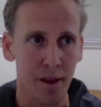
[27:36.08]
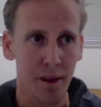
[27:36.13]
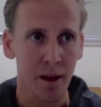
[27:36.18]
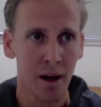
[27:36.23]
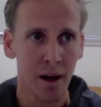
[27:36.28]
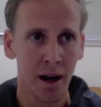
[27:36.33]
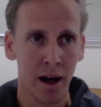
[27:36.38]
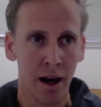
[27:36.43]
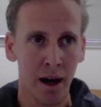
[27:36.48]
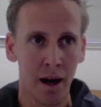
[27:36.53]

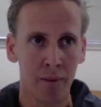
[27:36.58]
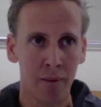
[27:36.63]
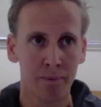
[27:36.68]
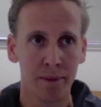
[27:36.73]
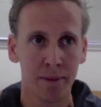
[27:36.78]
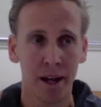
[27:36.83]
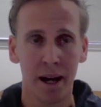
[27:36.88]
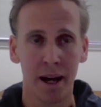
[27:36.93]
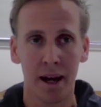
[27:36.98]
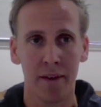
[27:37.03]

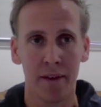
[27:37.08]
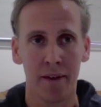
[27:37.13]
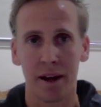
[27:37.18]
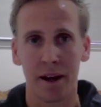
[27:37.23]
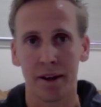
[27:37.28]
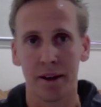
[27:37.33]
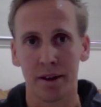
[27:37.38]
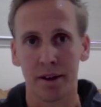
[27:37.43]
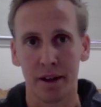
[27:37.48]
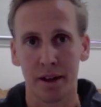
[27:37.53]

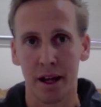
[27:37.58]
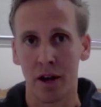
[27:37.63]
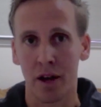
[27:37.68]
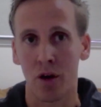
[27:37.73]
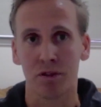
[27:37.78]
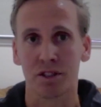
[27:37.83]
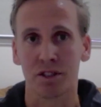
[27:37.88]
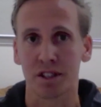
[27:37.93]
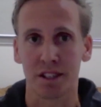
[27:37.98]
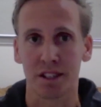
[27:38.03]
and
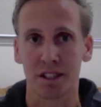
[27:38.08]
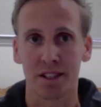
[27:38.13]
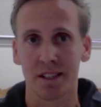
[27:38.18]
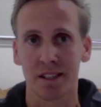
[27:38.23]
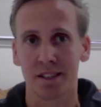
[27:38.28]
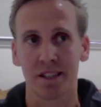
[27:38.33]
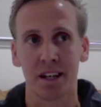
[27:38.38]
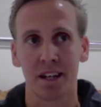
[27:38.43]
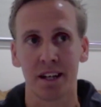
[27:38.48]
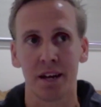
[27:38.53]
obviously
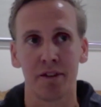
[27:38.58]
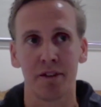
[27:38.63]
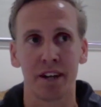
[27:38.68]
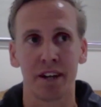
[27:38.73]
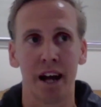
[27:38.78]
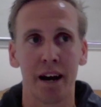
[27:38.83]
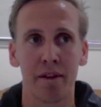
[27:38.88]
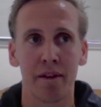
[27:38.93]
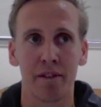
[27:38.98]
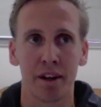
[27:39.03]
it's an
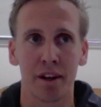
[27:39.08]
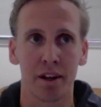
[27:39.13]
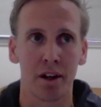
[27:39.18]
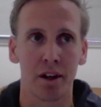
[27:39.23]
everyday thing,